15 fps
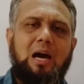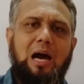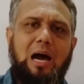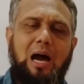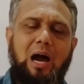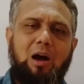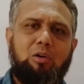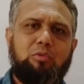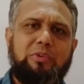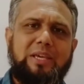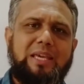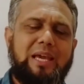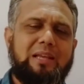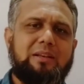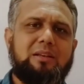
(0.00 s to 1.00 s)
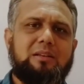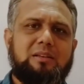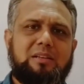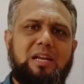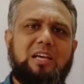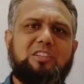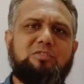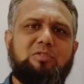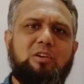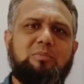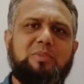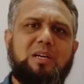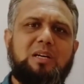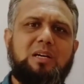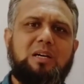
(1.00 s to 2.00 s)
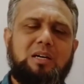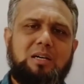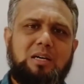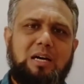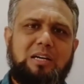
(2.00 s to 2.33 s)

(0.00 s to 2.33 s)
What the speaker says: how we can transform the